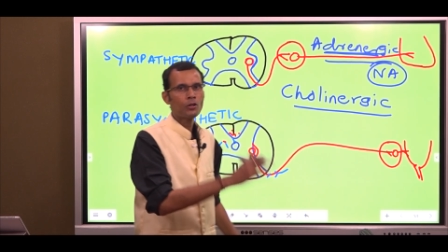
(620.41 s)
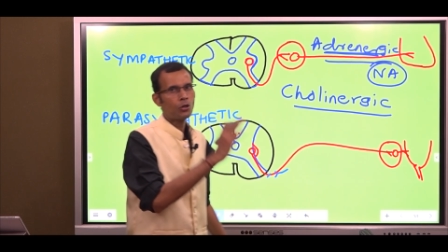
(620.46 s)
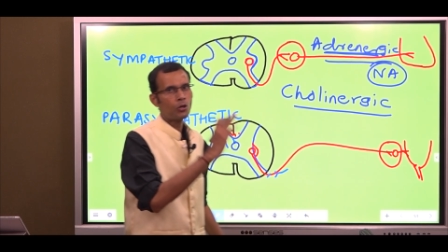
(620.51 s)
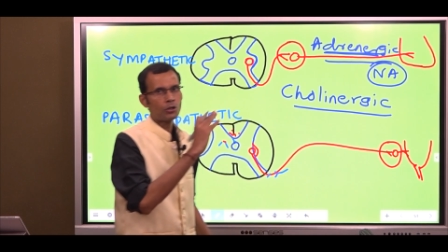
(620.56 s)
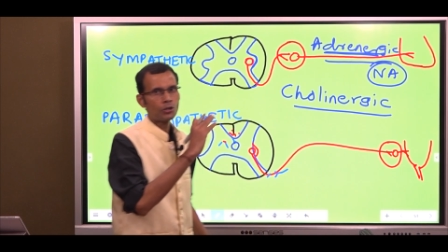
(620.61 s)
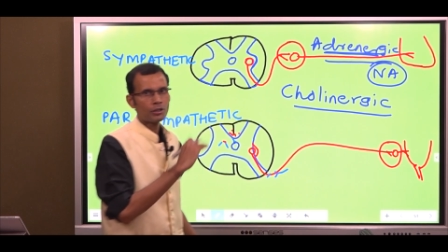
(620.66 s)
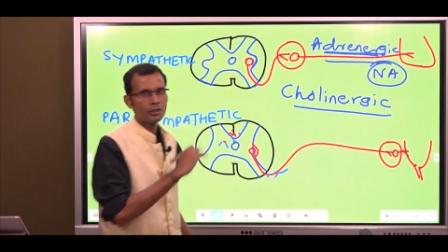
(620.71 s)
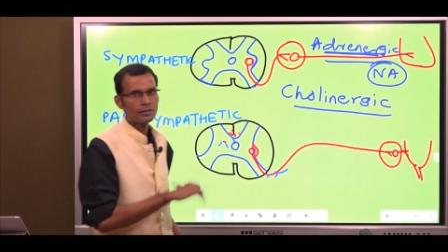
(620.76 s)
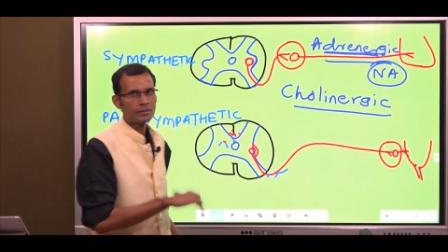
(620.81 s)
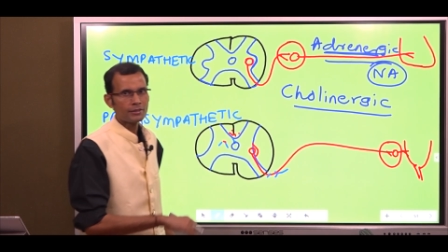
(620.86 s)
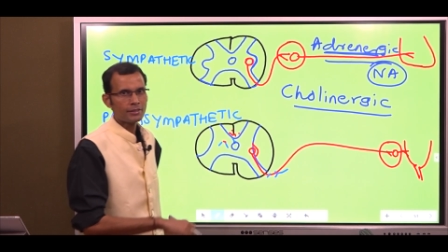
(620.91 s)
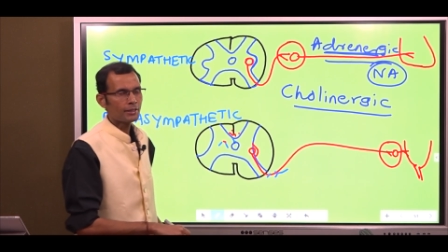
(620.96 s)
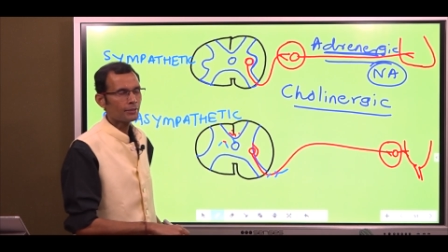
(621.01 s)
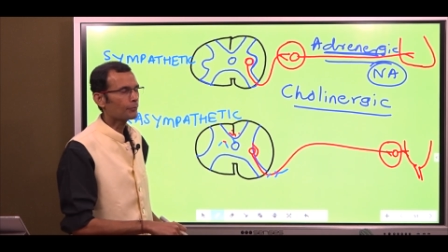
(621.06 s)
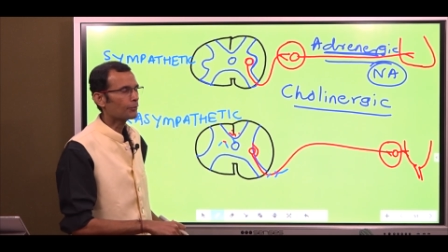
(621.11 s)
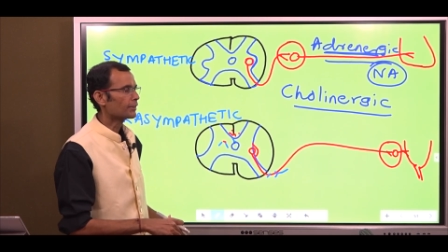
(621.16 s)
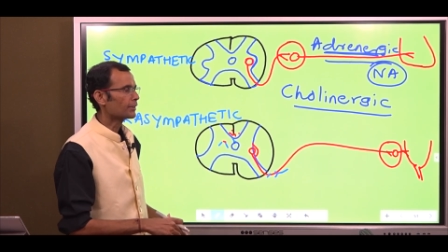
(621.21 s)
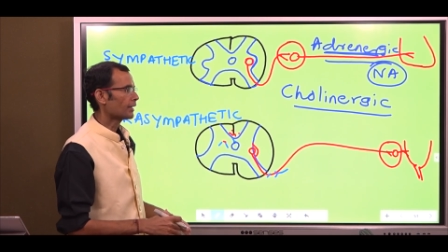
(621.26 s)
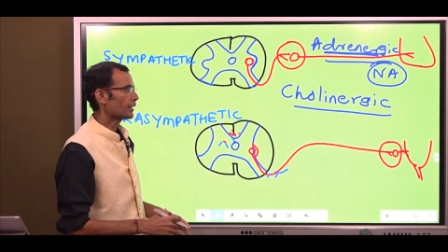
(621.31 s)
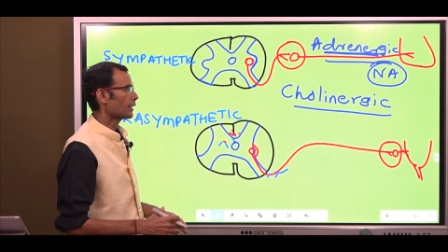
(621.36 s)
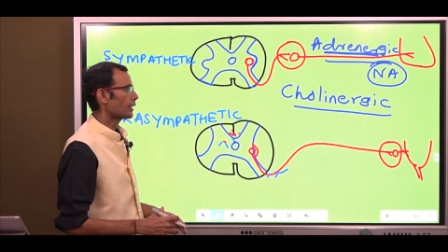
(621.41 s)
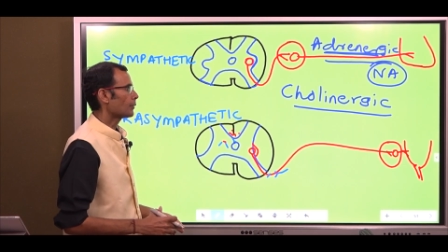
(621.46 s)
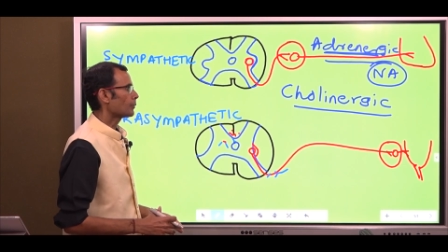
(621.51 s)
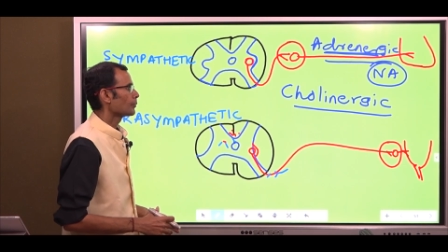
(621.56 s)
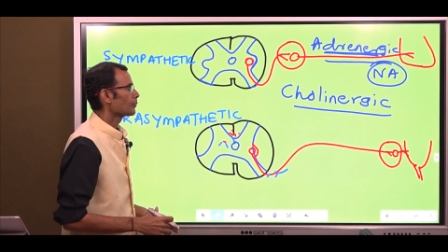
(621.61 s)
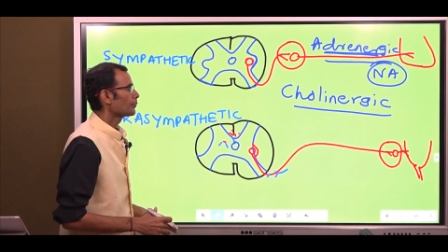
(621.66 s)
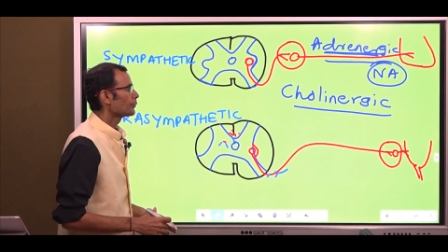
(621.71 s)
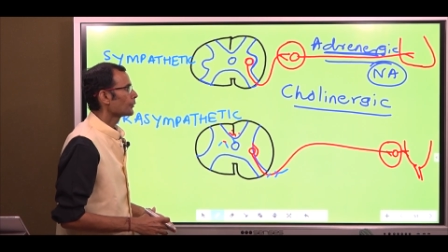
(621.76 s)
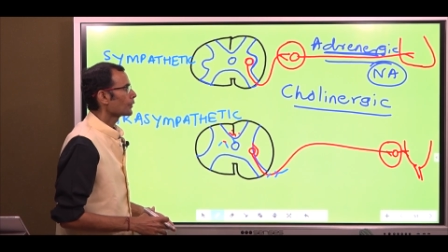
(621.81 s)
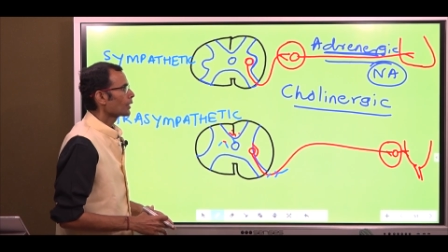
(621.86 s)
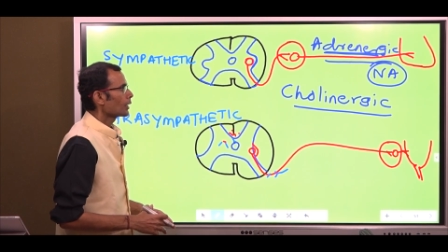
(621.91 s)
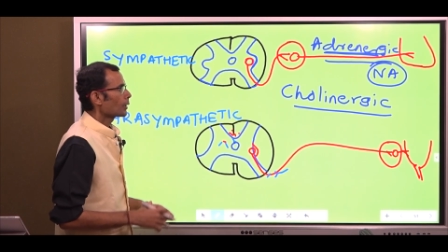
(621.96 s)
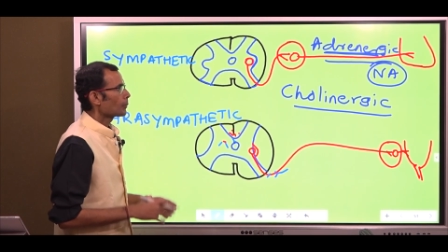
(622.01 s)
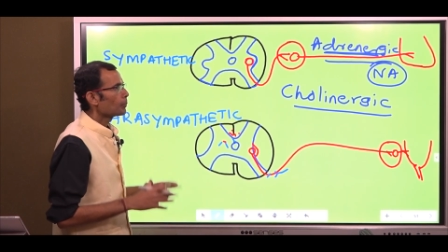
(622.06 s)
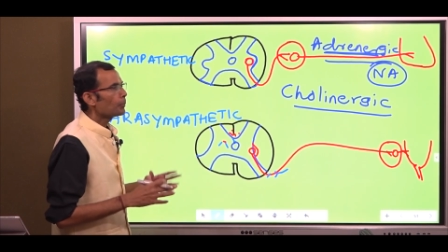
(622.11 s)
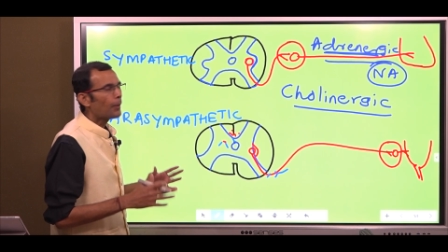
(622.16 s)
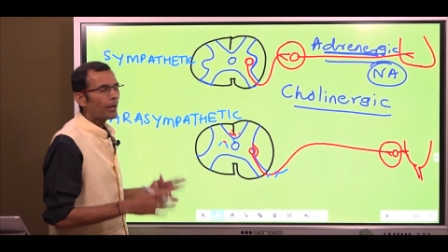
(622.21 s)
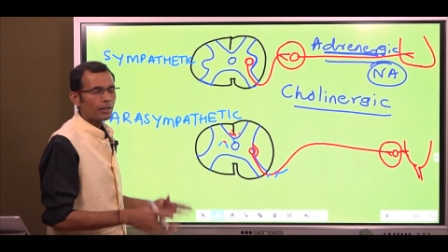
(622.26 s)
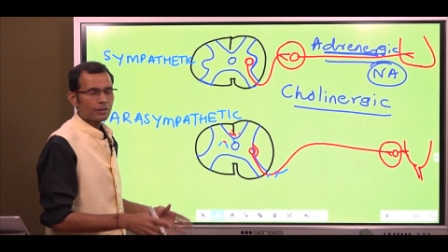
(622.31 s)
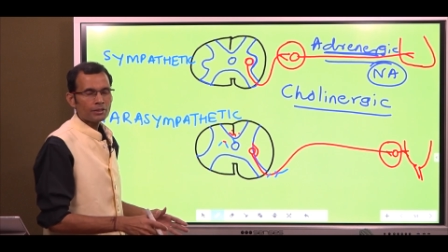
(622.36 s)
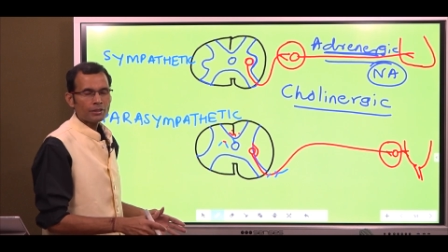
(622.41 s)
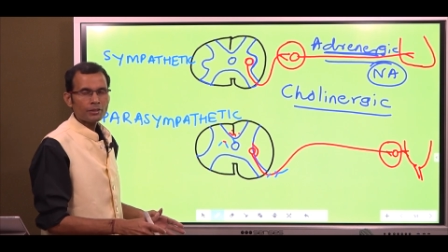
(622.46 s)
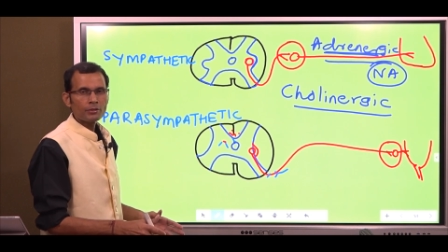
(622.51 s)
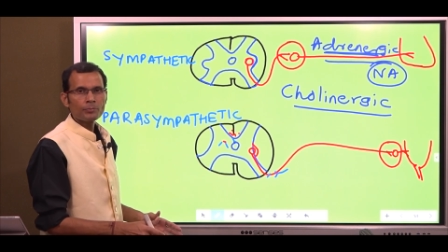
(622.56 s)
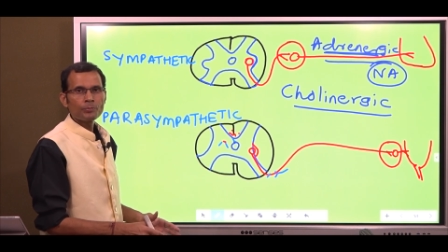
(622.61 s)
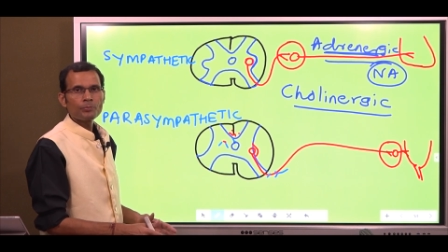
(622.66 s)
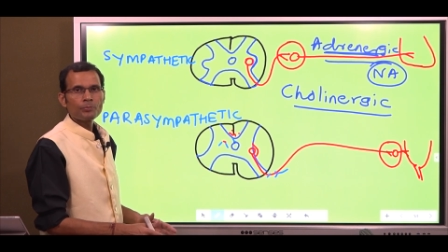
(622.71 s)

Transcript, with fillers: organs and viscera. But